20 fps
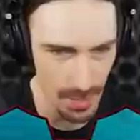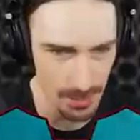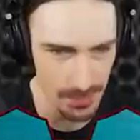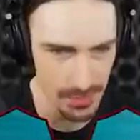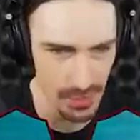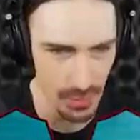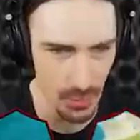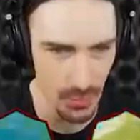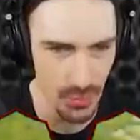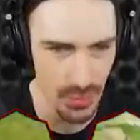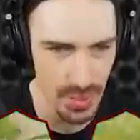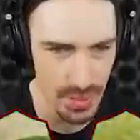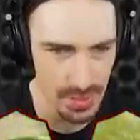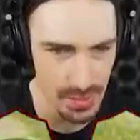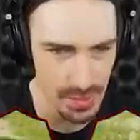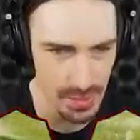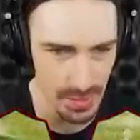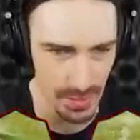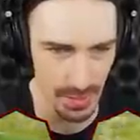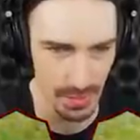So
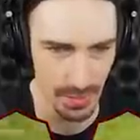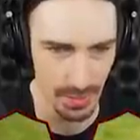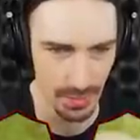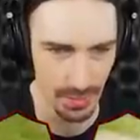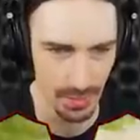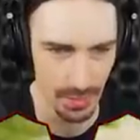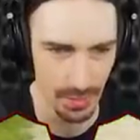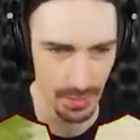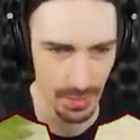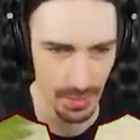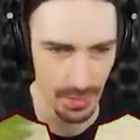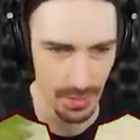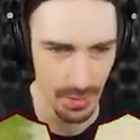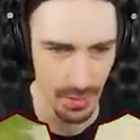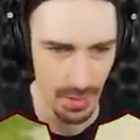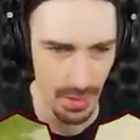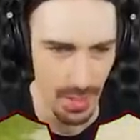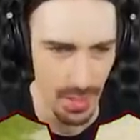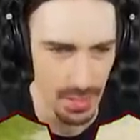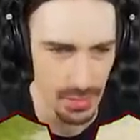this thing,
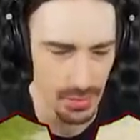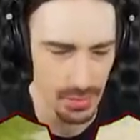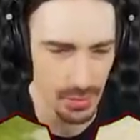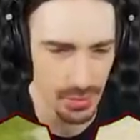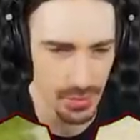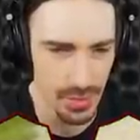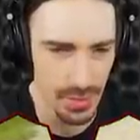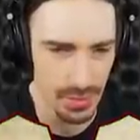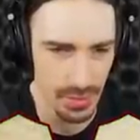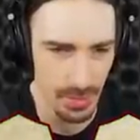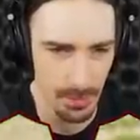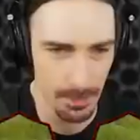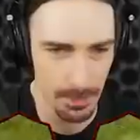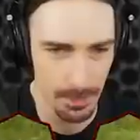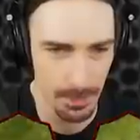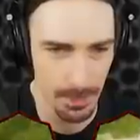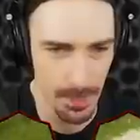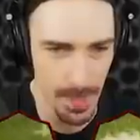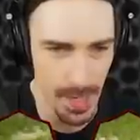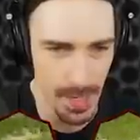this looks like the
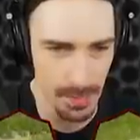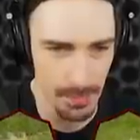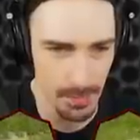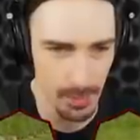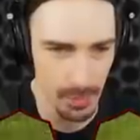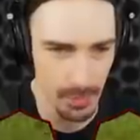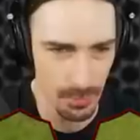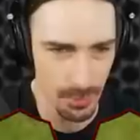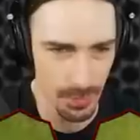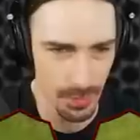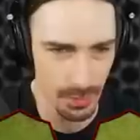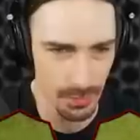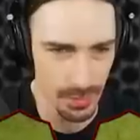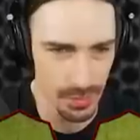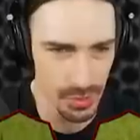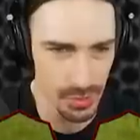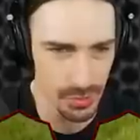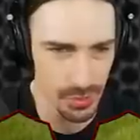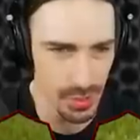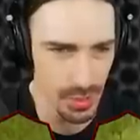Batmobile.
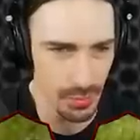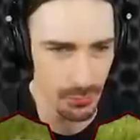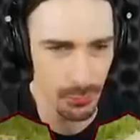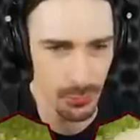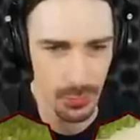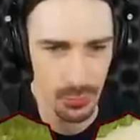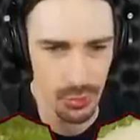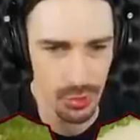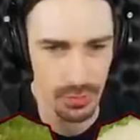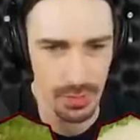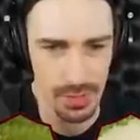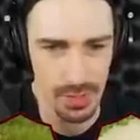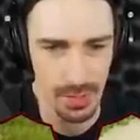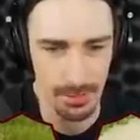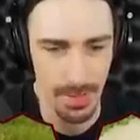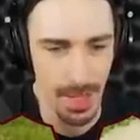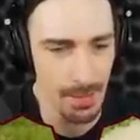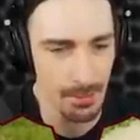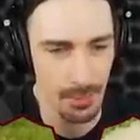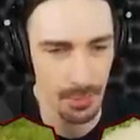This looks like a
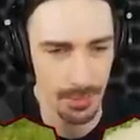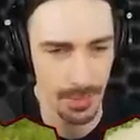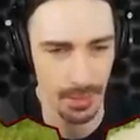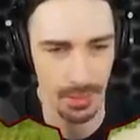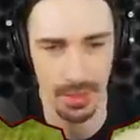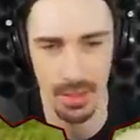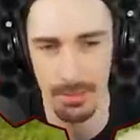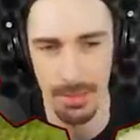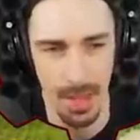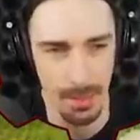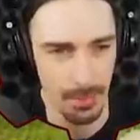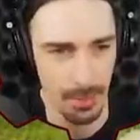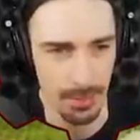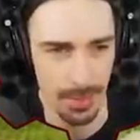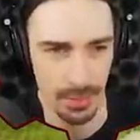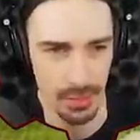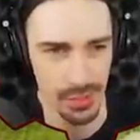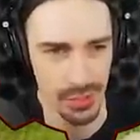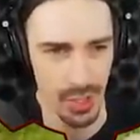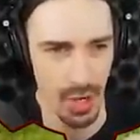futuristic Batmobile, and the
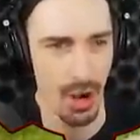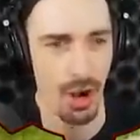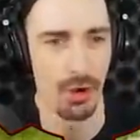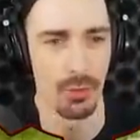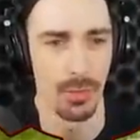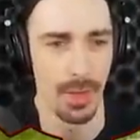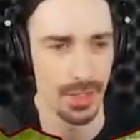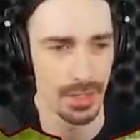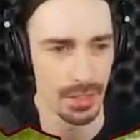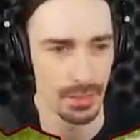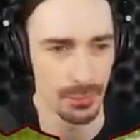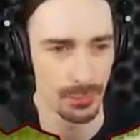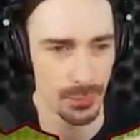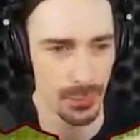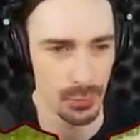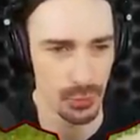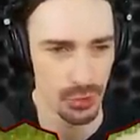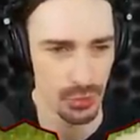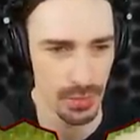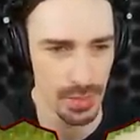Batmobile is already
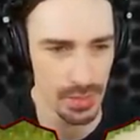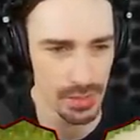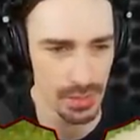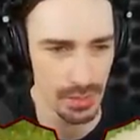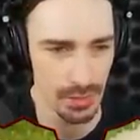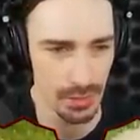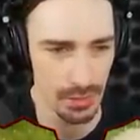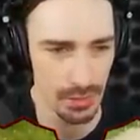futuristic.